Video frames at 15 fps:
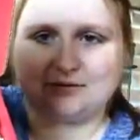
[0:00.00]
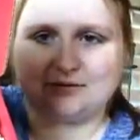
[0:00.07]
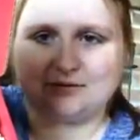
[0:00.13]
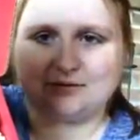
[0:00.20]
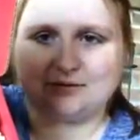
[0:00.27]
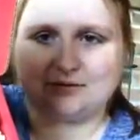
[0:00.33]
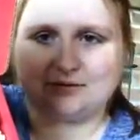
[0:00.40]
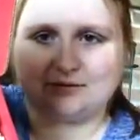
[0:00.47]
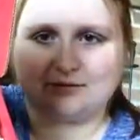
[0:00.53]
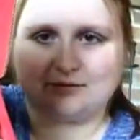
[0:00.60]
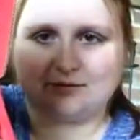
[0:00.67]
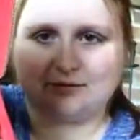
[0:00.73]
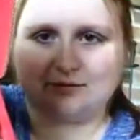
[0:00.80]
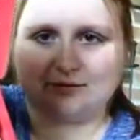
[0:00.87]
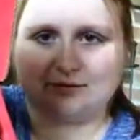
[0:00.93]

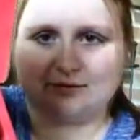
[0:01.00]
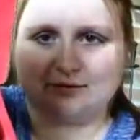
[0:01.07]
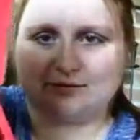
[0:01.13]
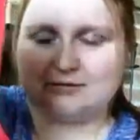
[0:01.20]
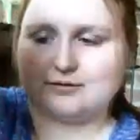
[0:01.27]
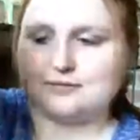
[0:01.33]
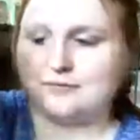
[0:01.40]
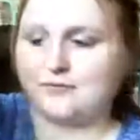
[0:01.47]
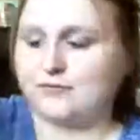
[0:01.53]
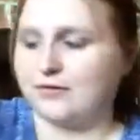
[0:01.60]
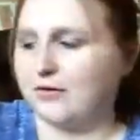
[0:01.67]
Nobody speaks.